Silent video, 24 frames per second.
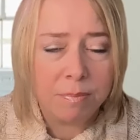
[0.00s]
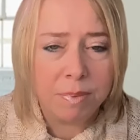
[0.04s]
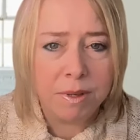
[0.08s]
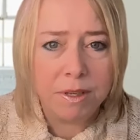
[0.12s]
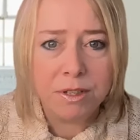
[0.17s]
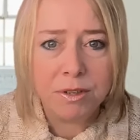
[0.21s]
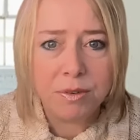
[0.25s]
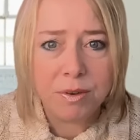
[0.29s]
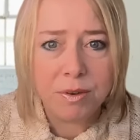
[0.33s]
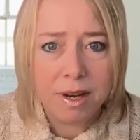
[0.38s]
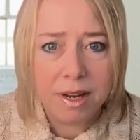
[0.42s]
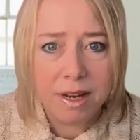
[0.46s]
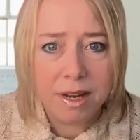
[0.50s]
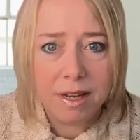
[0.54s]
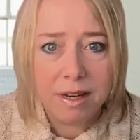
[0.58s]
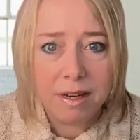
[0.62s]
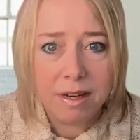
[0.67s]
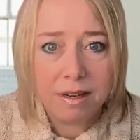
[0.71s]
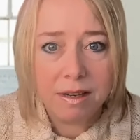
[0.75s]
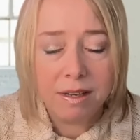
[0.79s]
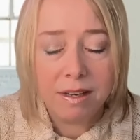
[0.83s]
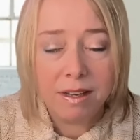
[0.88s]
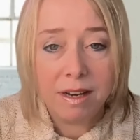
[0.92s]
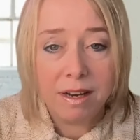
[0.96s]

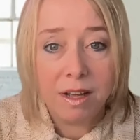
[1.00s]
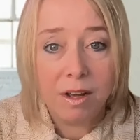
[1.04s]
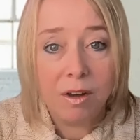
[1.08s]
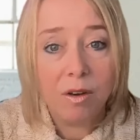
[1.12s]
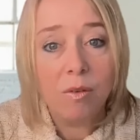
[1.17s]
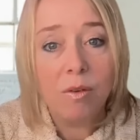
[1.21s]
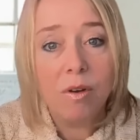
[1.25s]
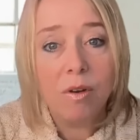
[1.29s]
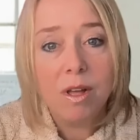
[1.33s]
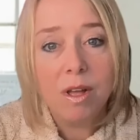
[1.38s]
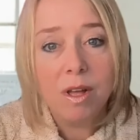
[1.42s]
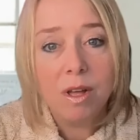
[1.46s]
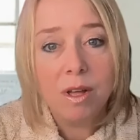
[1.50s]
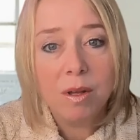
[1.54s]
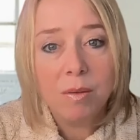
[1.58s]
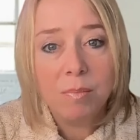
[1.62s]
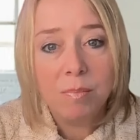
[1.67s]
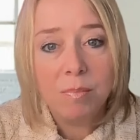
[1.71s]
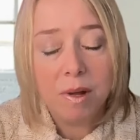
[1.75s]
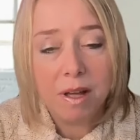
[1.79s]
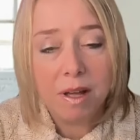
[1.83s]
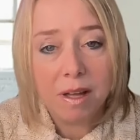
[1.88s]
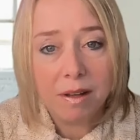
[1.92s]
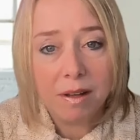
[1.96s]
betrayed, you know,
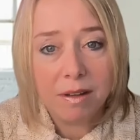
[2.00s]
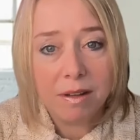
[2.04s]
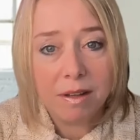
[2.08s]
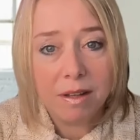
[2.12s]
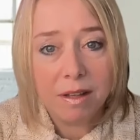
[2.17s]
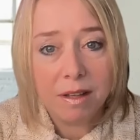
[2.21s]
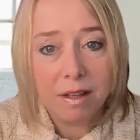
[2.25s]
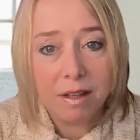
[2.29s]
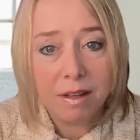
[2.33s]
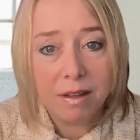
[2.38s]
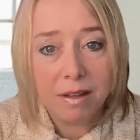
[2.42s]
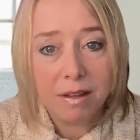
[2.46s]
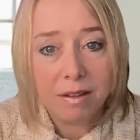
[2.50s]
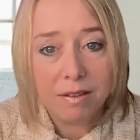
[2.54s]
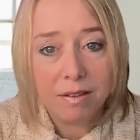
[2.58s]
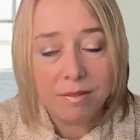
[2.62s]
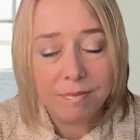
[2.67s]
by a, a